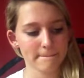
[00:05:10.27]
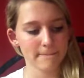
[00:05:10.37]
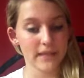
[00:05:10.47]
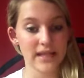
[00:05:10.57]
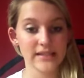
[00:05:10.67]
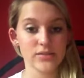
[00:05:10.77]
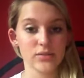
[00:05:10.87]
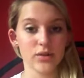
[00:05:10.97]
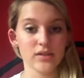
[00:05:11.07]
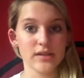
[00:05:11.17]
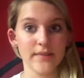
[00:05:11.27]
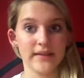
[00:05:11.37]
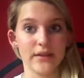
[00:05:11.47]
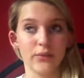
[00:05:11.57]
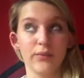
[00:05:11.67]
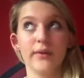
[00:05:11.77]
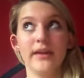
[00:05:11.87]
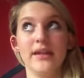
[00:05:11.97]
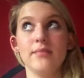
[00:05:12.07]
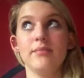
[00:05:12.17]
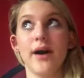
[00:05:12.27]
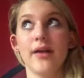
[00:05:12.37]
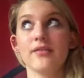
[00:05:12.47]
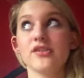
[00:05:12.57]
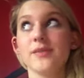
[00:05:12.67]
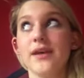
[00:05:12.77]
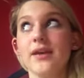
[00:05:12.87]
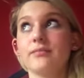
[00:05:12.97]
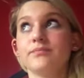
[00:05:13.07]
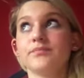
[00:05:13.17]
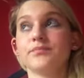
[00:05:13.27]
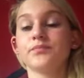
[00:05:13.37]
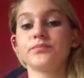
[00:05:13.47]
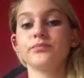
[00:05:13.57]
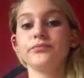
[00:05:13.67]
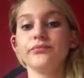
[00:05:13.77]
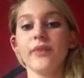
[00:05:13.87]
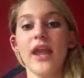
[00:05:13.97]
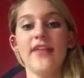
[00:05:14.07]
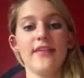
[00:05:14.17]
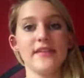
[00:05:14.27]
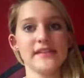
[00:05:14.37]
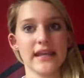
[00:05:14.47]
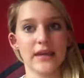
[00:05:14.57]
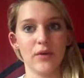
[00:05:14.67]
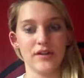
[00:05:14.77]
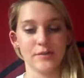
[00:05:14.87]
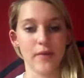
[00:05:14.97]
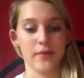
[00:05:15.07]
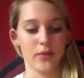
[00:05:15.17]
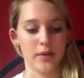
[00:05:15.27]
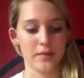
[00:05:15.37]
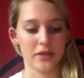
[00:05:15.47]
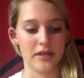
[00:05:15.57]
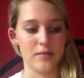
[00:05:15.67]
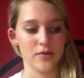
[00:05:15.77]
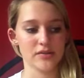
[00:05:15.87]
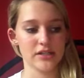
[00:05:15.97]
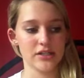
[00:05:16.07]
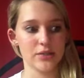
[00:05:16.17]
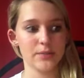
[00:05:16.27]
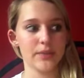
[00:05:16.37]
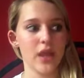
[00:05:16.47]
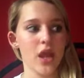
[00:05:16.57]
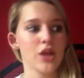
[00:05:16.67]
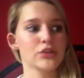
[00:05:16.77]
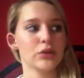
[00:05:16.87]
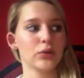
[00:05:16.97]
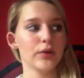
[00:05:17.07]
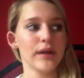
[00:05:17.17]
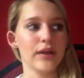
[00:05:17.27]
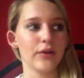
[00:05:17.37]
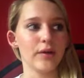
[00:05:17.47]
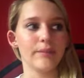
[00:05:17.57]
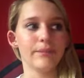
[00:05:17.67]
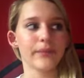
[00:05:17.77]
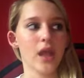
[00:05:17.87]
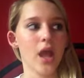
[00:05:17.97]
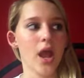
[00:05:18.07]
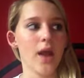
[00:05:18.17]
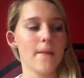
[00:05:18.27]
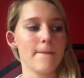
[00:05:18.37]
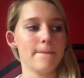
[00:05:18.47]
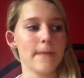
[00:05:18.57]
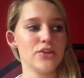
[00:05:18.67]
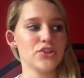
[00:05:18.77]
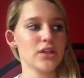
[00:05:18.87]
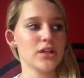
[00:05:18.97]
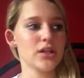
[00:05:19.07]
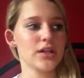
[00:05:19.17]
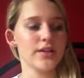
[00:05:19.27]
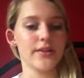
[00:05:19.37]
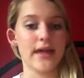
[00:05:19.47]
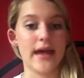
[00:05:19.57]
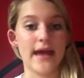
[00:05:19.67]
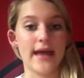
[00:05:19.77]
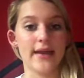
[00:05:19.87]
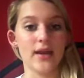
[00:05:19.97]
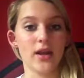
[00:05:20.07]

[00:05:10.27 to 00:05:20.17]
that's something that really bothers me. And then the second one is probably the one I'm going to get most into. So Laura Ingraham mentioned that